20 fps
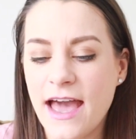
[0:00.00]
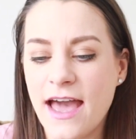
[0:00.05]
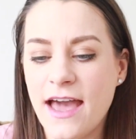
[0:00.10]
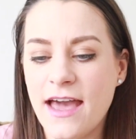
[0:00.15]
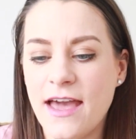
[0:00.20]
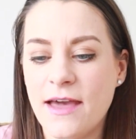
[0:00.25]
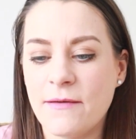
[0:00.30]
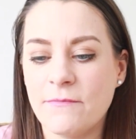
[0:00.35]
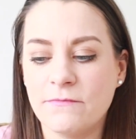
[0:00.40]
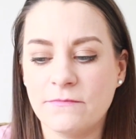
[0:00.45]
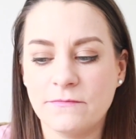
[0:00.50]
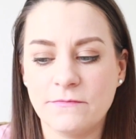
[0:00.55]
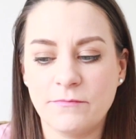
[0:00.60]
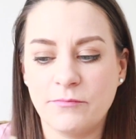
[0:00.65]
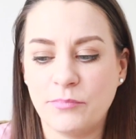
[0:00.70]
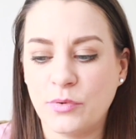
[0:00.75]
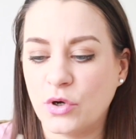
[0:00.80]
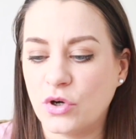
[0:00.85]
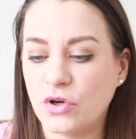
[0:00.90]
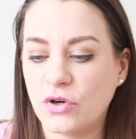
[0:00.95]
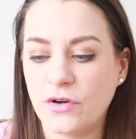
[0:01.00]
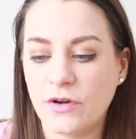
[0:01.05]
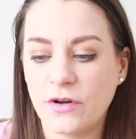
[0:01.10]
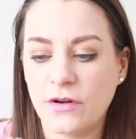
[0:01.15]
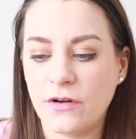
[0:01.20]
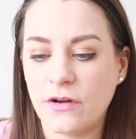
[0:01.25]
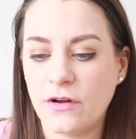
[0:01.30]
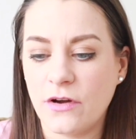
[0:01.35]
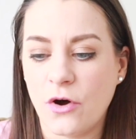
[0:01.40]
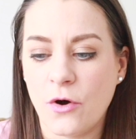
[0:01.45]
but
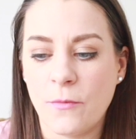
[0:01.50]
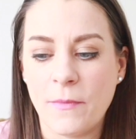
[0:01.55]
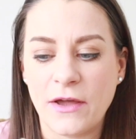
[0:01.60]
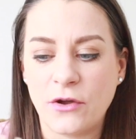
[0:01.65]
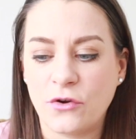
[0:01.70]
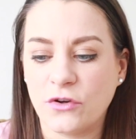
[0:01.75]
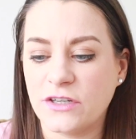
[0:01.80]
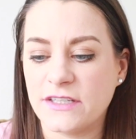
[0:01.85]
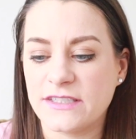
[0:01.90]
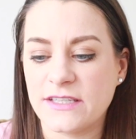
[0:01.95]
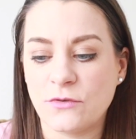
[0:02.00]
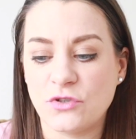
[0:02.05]
oh my goodness,